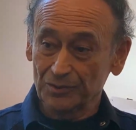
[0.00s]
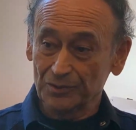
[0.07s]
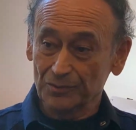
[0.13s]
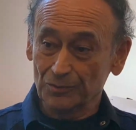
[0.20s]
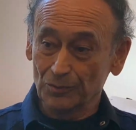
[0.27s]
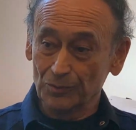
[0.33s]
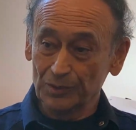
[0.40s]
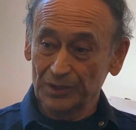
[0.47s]

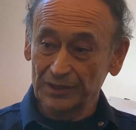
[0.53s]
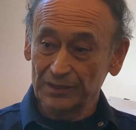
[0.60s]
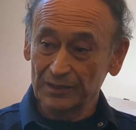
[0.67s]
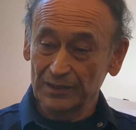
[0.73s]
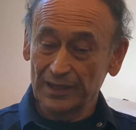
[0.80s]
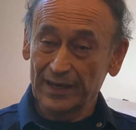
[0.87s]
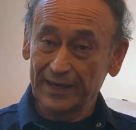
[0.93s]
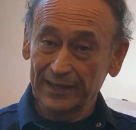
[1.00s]
guiding their
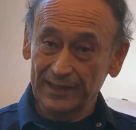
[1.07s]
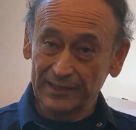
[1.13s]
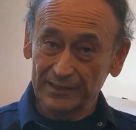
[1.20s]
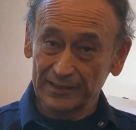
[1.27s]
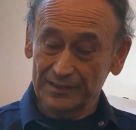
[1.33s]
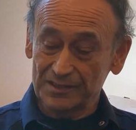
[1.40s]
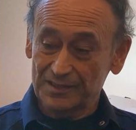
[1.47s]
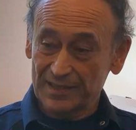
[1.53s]

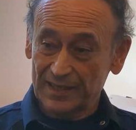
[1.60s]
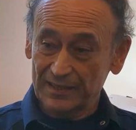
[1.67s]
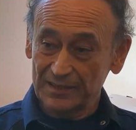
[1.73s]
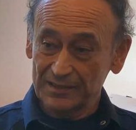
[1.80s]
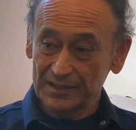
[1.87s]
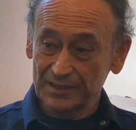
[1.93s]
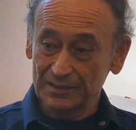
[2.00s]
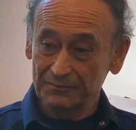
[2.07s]
strategy,
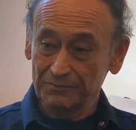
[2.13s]
which